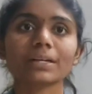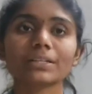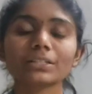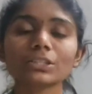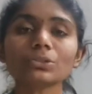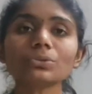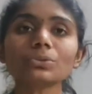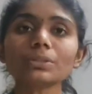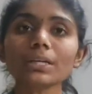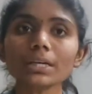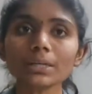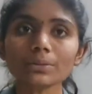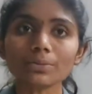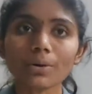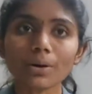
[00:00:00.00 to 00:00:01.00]
Due to the
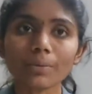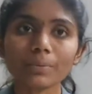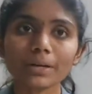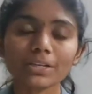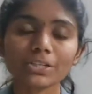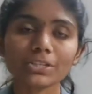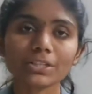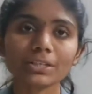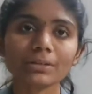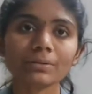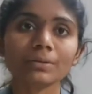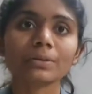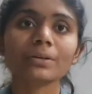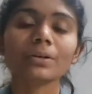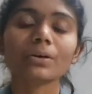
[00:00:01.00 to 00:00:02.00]
evaporation,
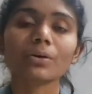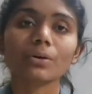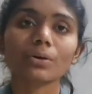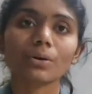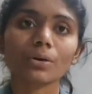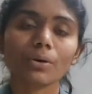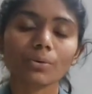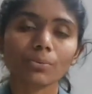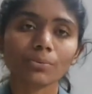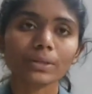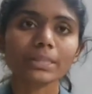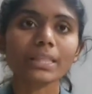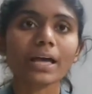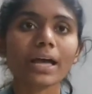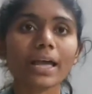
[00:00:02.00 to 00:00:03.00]

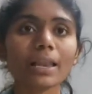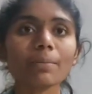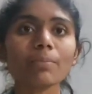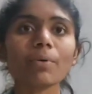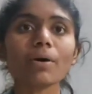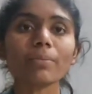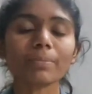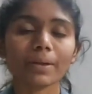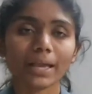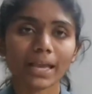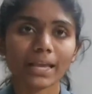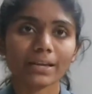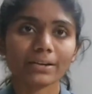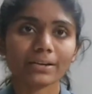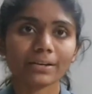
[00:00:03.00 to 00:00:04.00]
with the help of
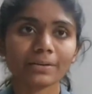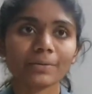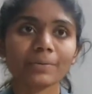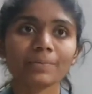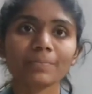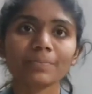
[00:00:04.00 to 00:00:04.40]
air,